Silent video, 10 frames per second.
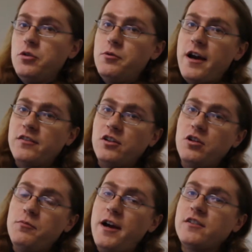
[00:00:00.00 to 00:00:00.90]
Qbrexza.
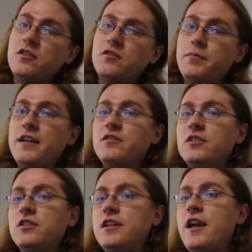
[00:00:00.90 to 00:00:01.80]
Qbrexza is
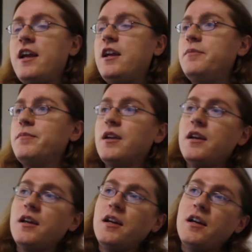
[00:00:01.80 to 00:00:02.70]
basically a
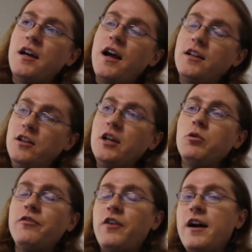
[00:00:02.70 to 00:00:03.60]

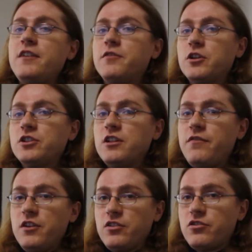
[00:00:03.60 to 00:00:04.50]
liquefied version
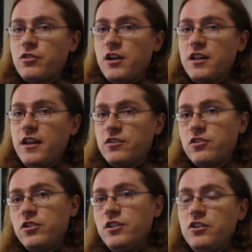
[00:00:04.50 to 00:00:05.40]
of this drug that's
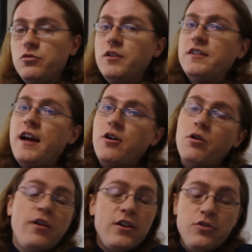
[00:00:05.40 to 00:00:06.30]
turned into a
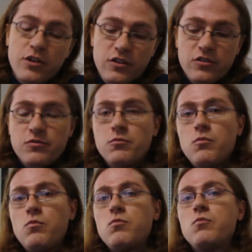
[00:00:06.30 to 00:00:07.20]
towel that you can just
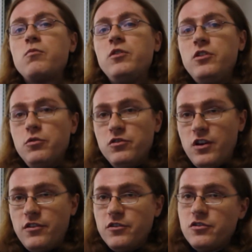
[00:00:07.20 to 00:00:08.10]
use
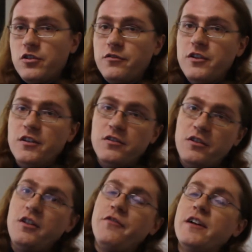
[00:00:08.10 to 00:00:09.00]
on the surface,
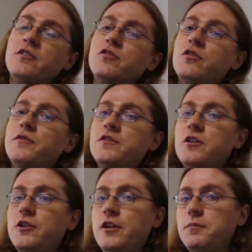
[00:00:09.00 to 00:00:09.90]
the affected surface
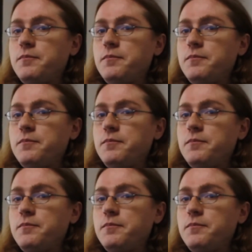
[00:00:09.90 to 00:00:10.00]
area.